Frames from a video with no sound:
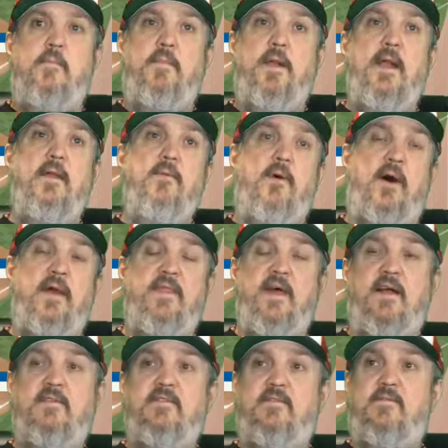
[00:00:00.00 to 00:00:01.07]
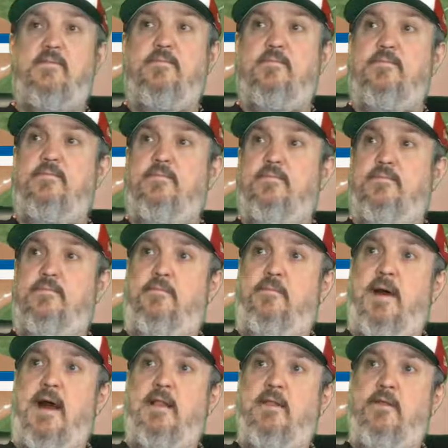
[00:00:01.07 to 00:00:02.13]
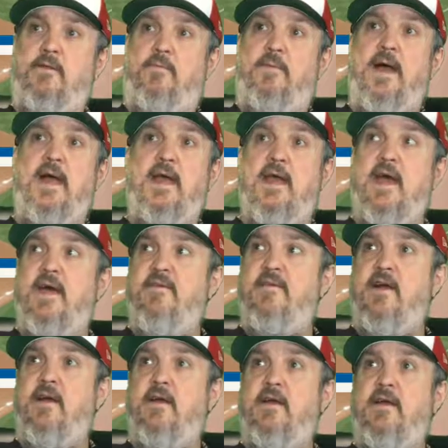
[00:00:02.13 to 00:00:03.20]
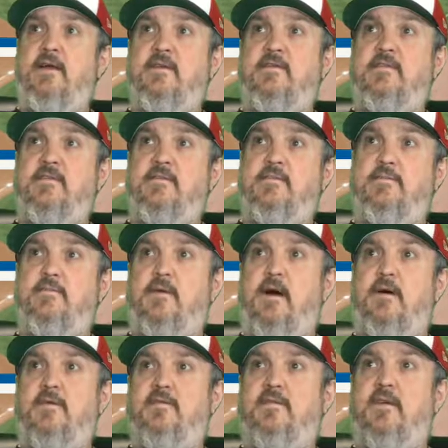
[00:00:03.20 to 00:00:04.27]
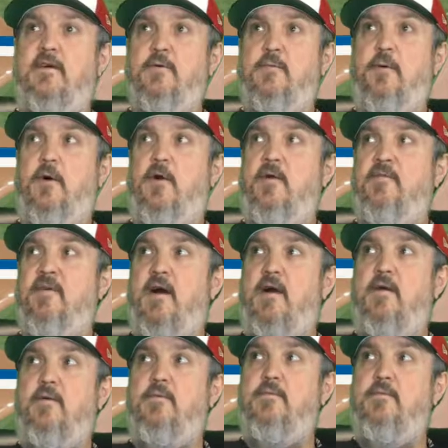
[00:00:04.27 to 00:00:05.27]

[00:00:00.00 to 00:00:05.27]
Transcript: But anyway, that's my little man cave area is also part of our